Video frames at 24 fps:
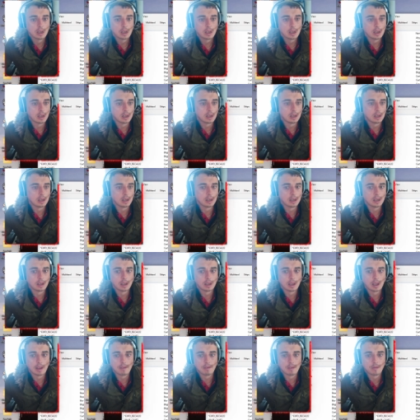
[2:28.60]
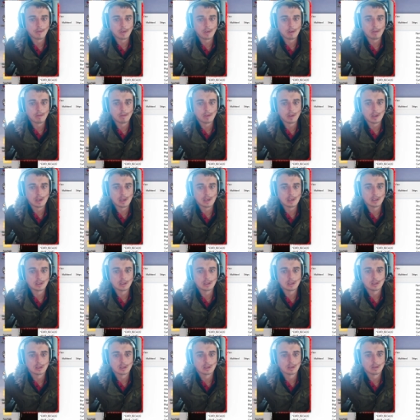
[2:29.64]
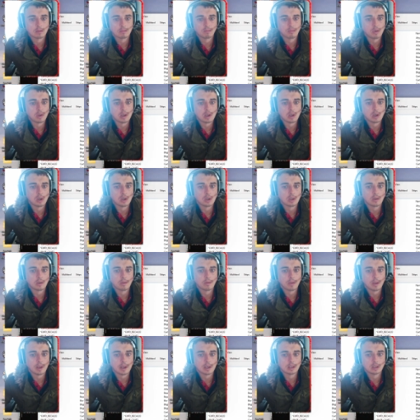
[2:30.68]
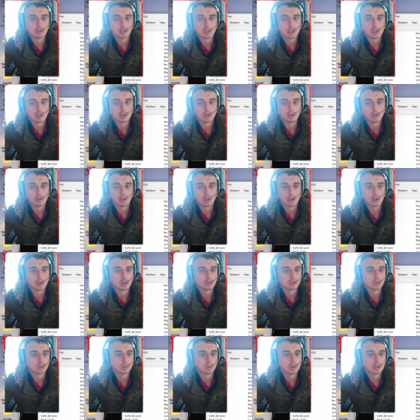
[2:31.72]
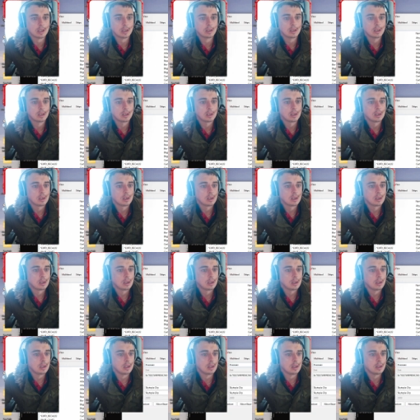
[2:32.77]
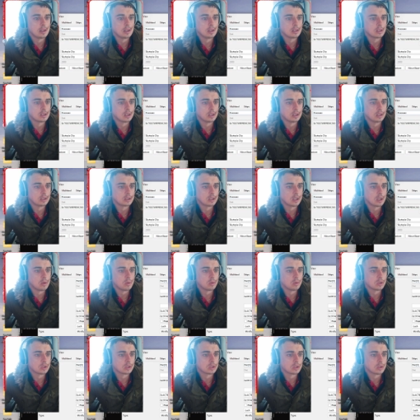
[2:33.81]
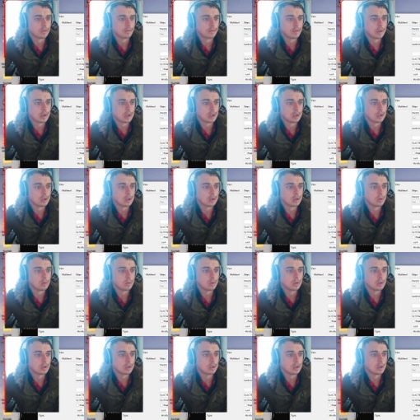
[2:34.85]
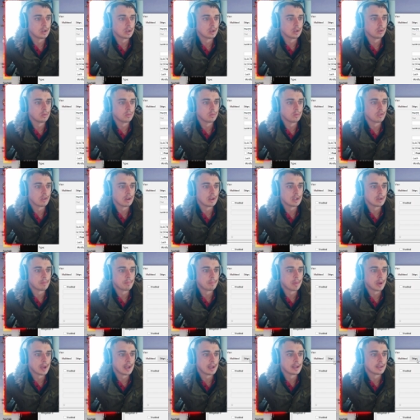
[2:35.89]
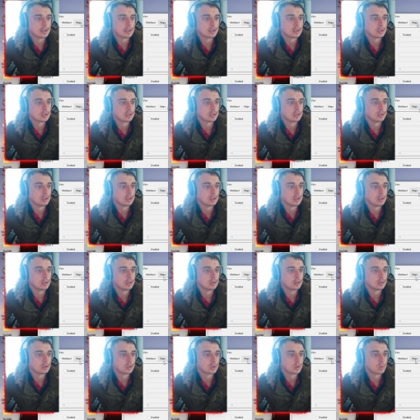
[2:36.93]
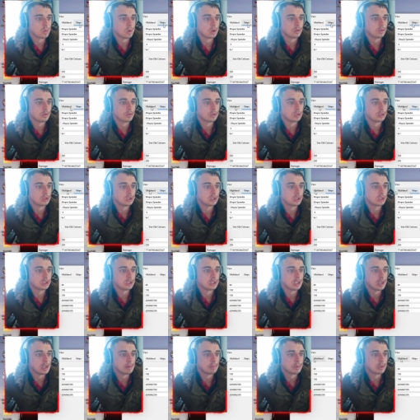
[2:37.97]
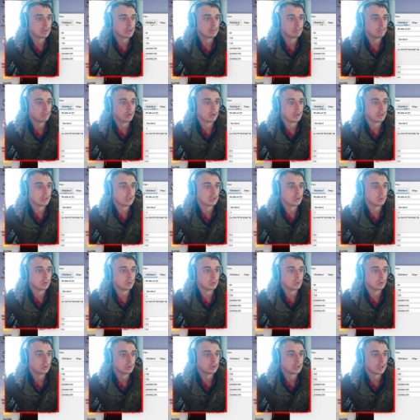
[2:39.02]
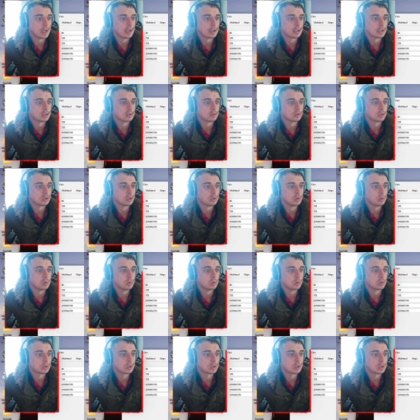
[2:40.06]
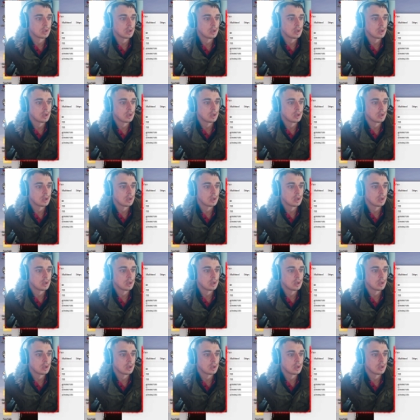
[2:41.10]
uh, everything. These pre-order things you can unlock as well. Yeah, there's there's loads of stuff you can do. You can upgrade your pets, your squadrons, ships, multi tools, exosuits.